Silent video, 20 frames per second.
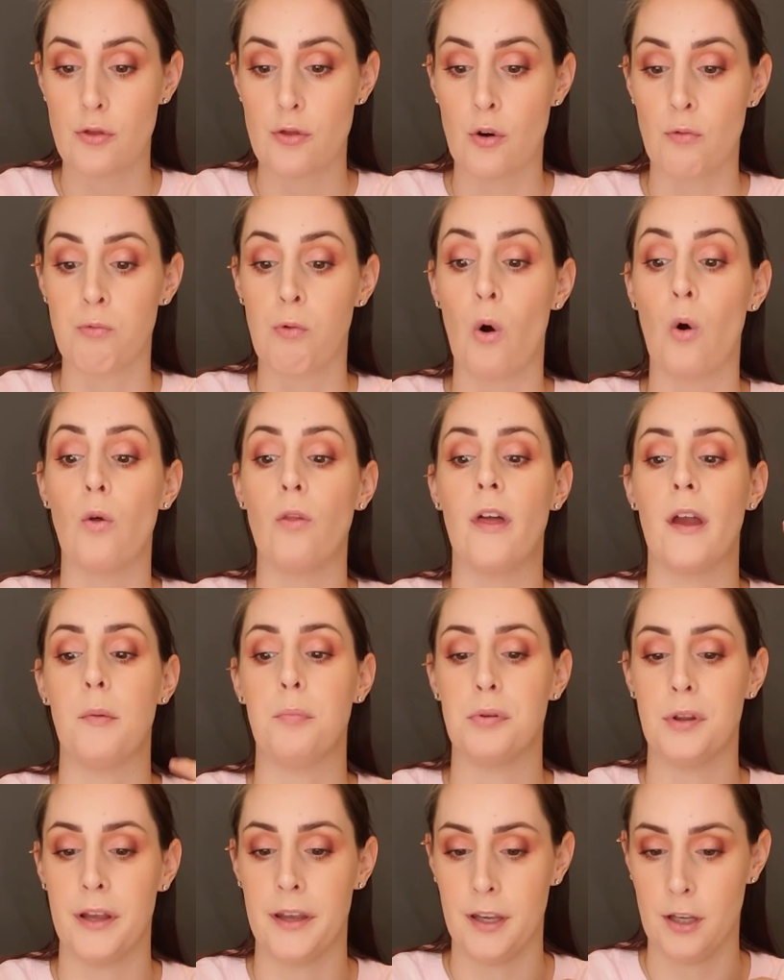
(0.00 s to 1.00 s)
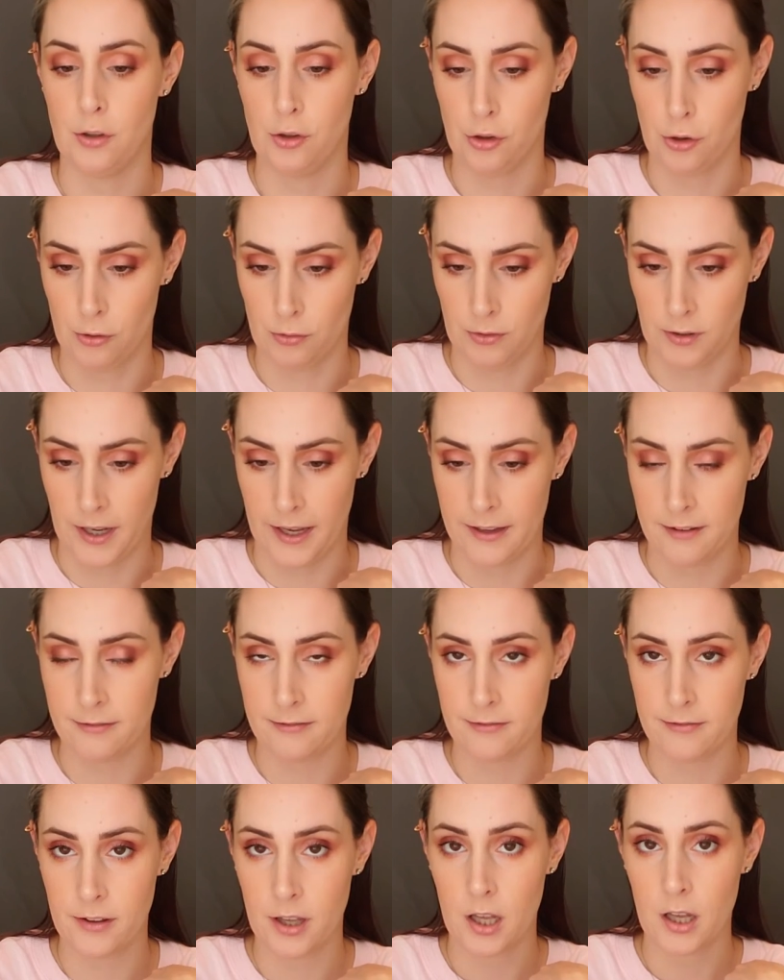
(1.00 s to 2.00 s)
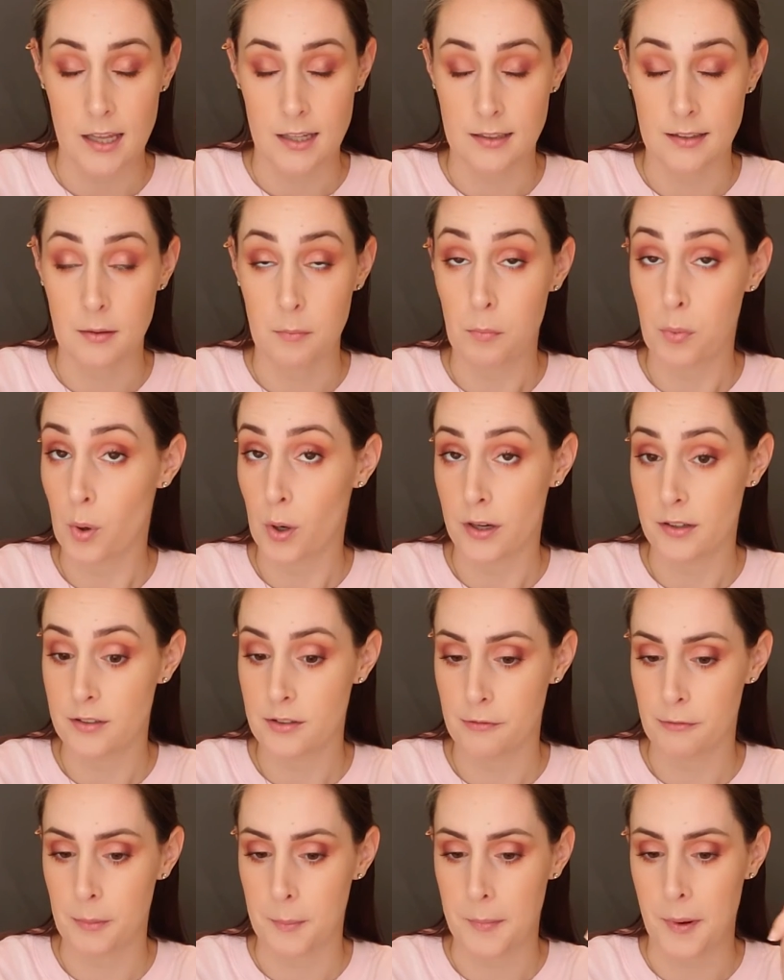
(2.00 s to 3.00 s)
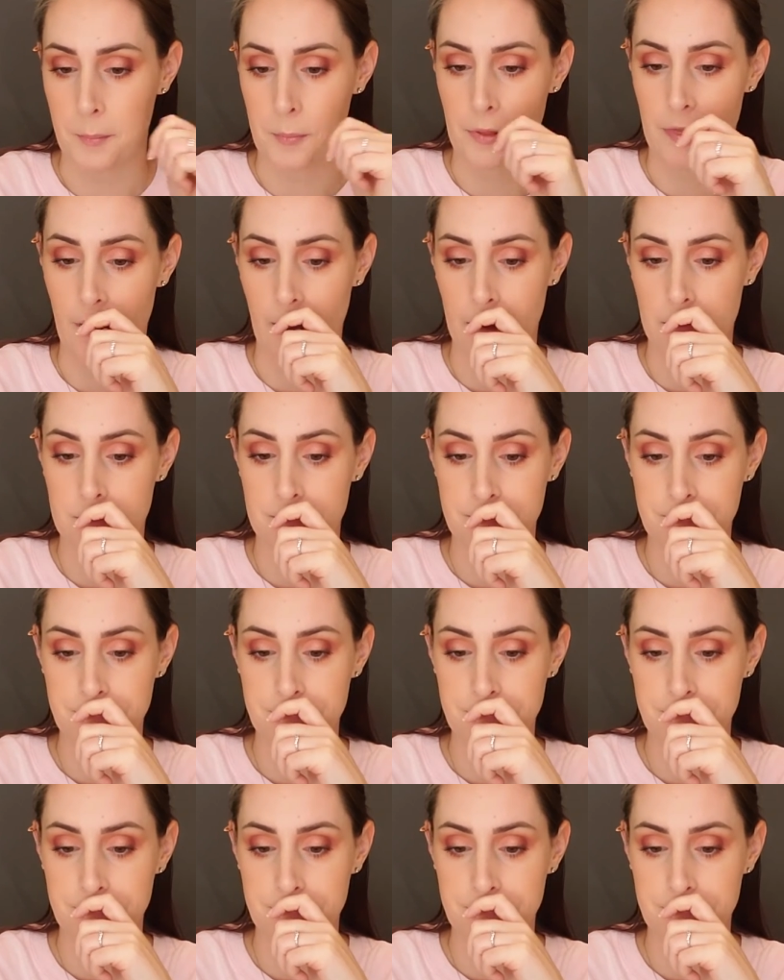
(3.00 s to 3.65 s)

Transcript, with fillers: the role they play in your life. It's important to remember that.